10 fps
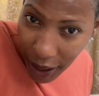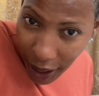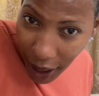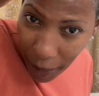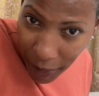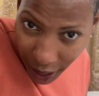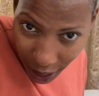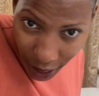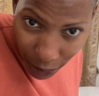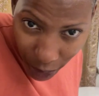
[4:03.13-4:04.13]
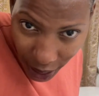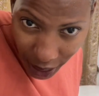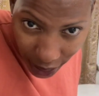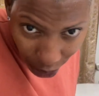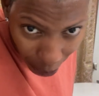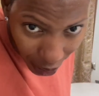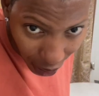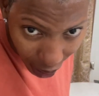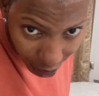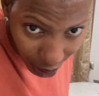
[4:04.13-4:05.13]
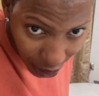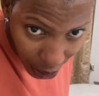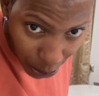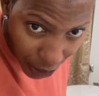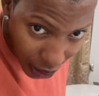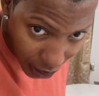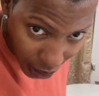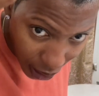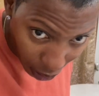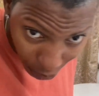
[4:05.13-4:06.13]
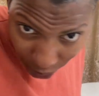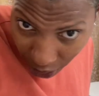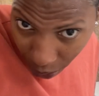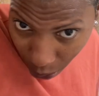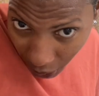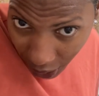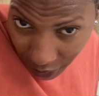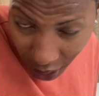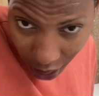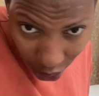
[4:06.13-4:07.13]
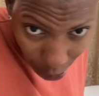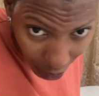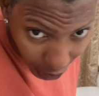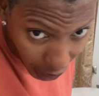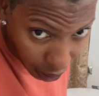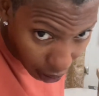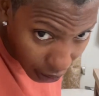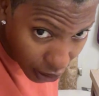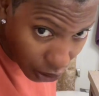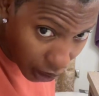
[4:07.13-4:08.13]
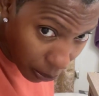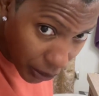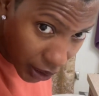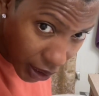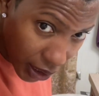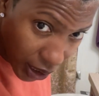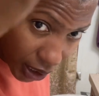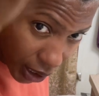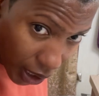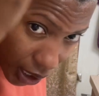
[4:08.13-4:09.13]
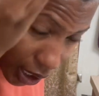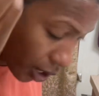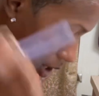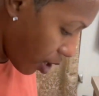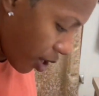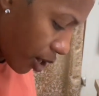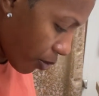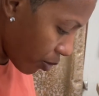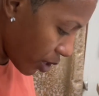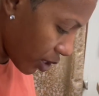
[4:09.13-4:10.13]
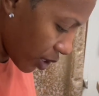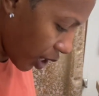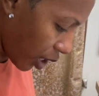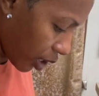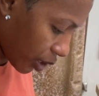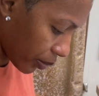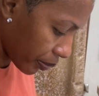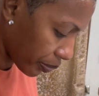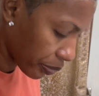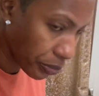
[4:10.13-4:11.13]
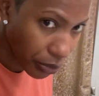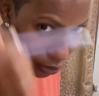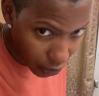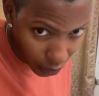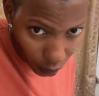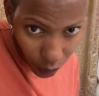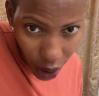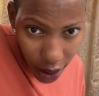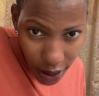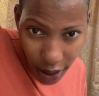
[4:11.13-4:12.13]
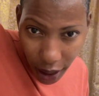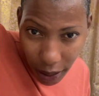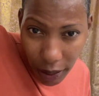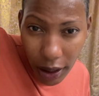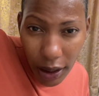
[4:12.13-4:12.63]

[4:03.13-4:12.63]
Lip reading: I mean, it wouldn't. No matter how long he put it. Oh, you see those waves? No matter how long he tried to put it in, it wouldn't take. So